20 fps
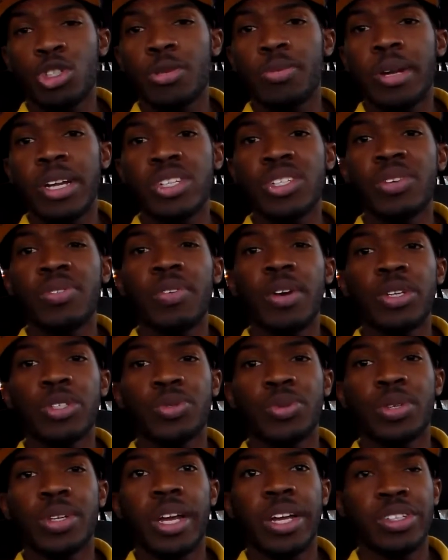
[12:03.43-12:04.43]
treat myself
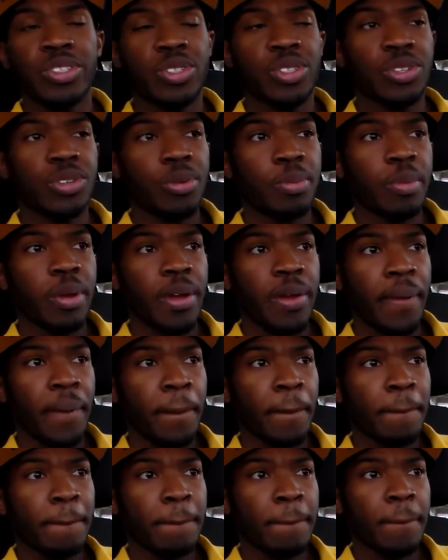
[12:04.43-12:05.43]
out to a nice dinner,
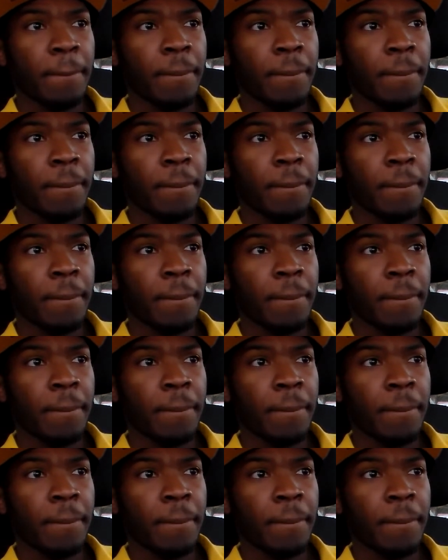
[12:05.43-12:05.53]
man,